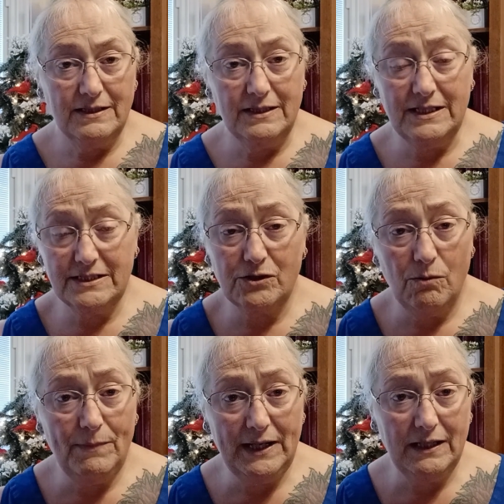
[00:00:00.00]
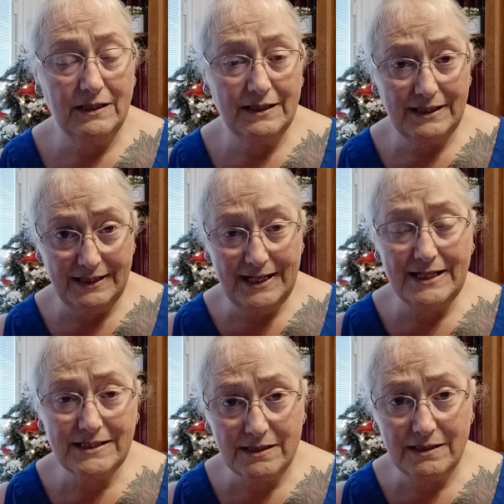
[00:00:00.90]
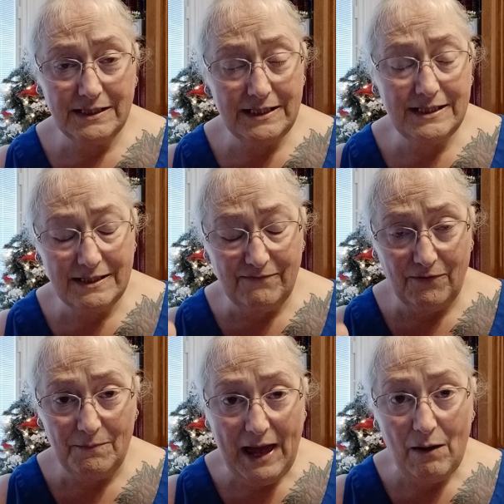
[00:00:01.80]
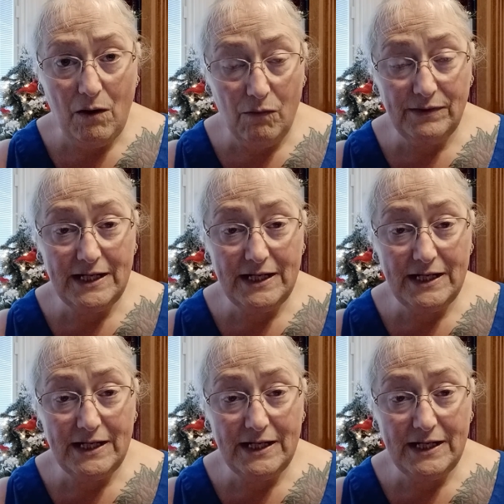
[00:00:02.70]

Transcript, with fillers: this is going to be, this, from now on,